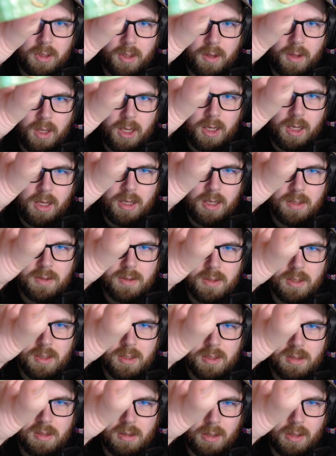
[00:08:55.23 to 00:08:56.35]
It is
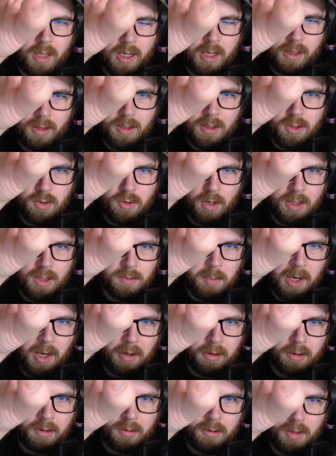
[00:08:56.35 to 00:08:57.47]
slightly
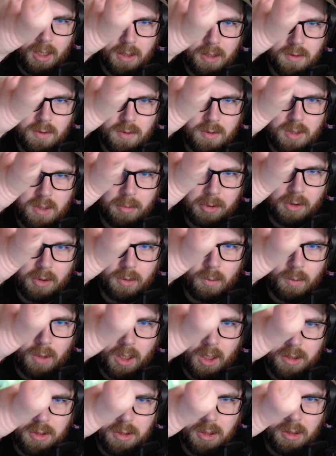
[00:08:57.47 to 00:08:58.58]
transparent as typical
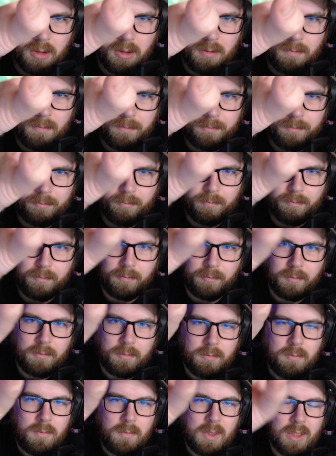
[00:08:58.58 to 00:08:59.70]
washi.
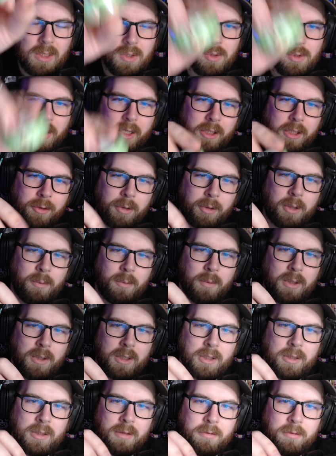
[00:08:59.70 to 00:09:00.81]
So I got a green
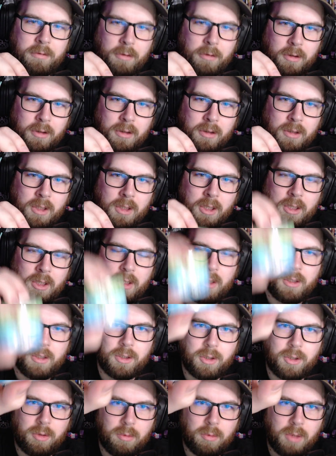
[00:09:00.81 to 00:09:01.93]
one for
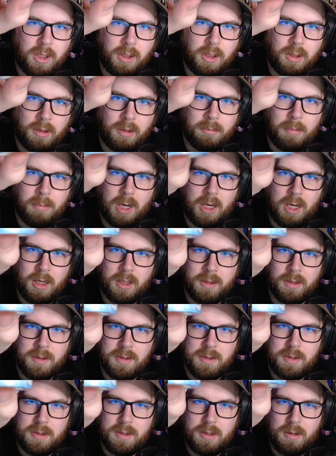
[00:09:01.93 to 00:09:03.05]
green
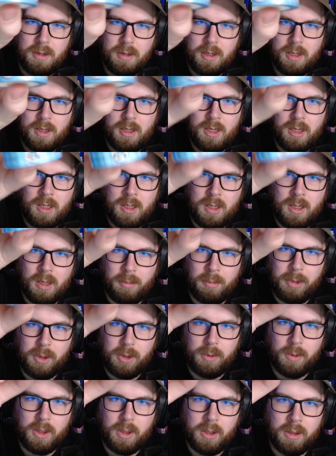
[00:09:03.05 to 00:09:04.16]
mons, a
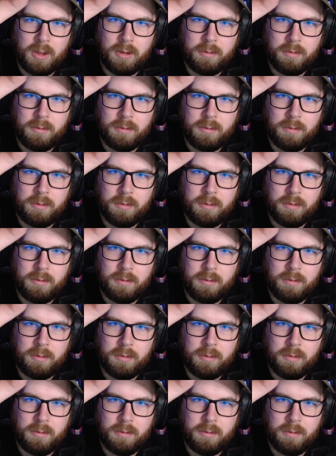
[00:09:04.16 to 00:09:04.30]
blue one